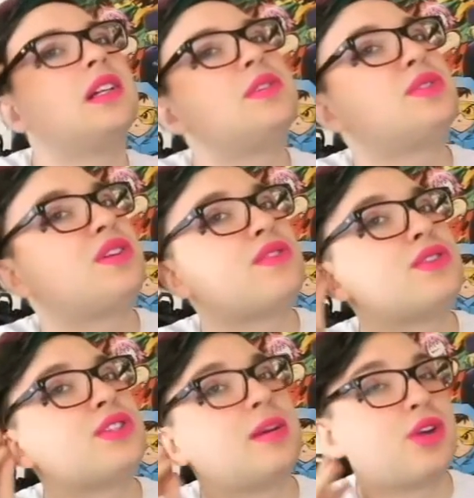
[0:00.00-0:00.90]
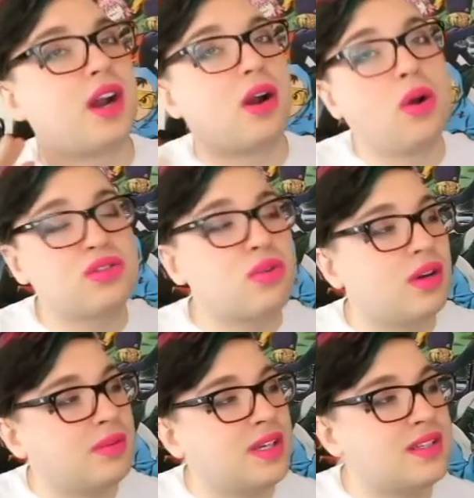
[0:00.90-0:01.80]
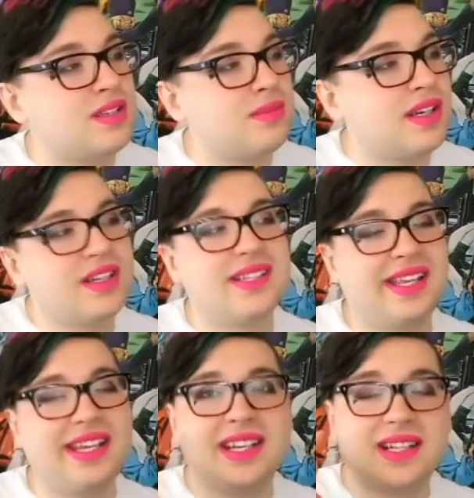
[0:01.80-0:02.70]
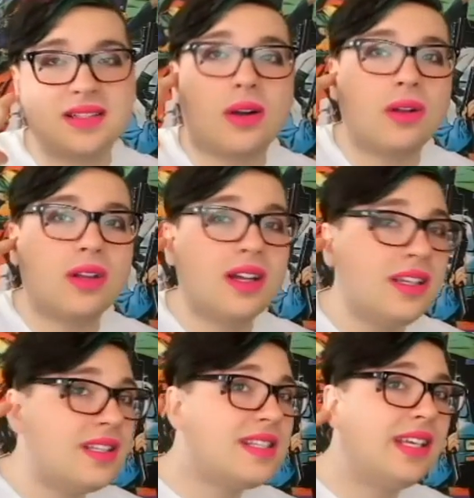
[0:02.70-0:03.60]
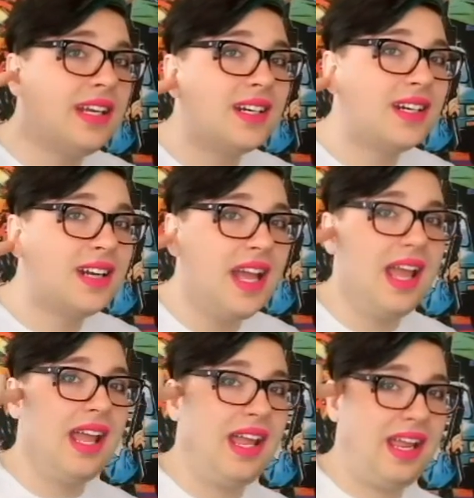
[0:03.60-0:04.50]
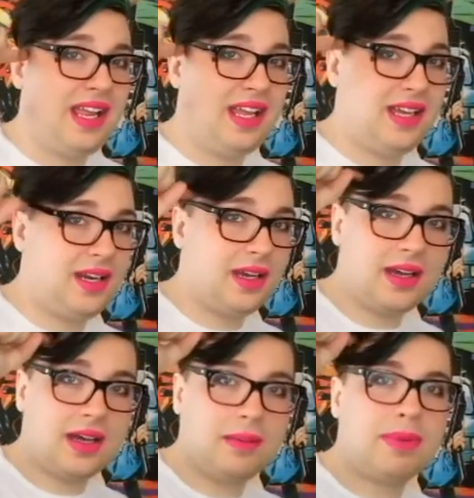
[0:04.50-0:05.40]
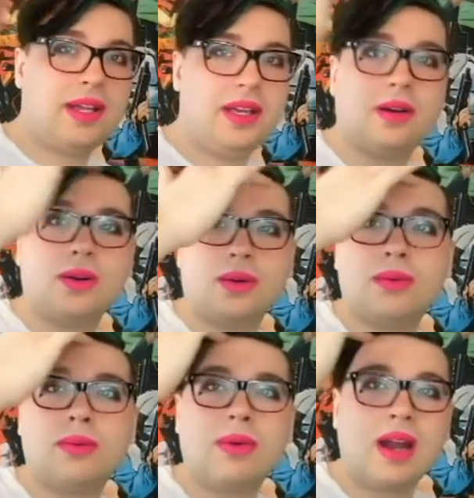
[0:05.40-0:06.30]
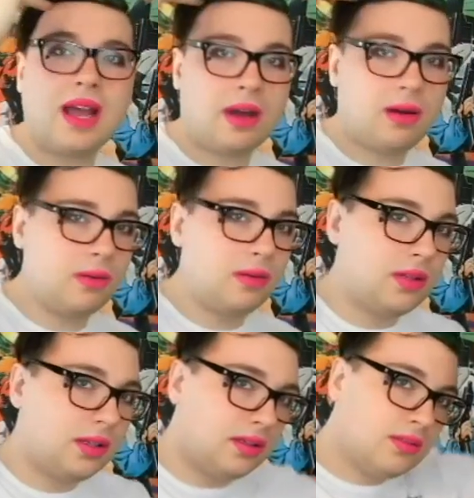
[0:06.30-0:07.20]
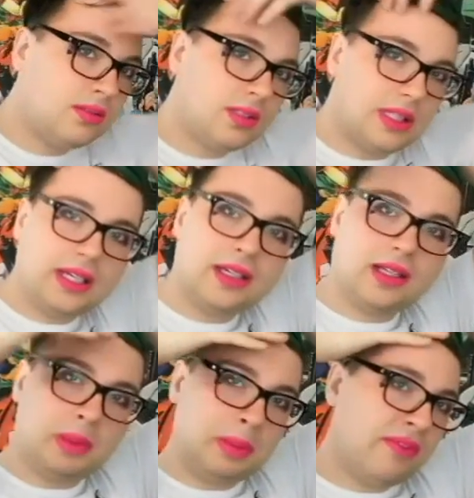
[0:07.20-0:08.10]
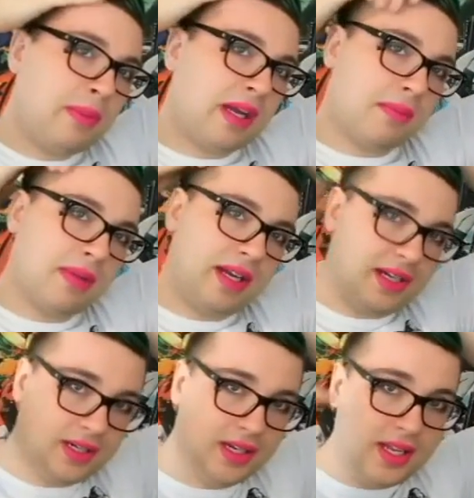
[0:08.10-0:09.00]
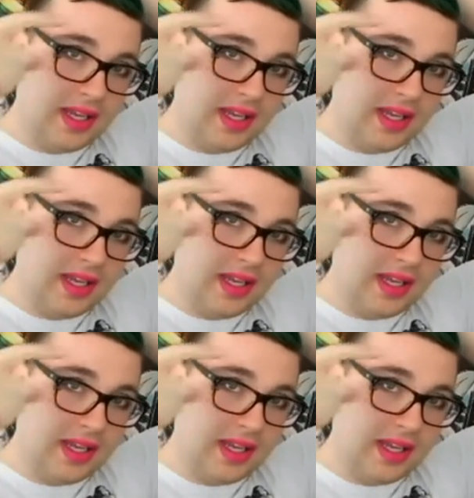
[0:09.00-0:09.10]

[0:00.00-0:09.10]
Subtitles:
This is their first time trying to contour, I'm guessing, because it is all on his ear and up and around. So like, let me pick up my hair.